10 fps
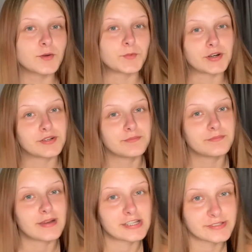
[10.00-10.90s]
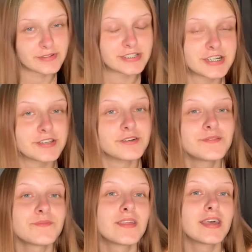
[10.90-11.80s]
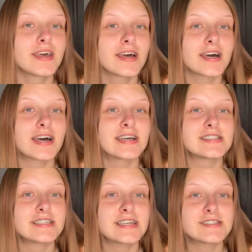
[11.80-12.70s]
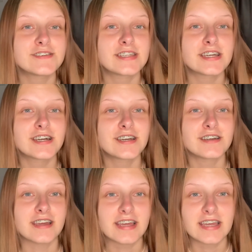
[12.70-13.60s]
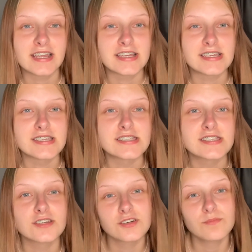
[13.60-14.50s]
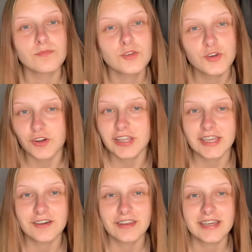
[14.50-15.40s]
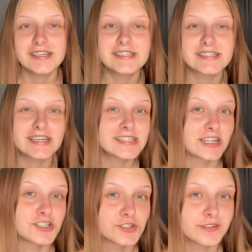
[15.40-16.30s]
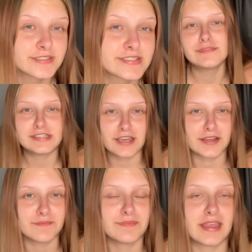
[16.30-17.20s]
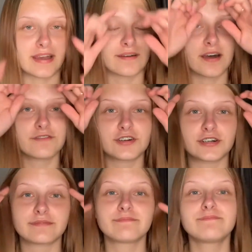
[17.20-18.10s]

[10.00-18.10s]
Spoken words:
welcome back to my channel. Today's video is chronic illness essentials. So yeah, I've got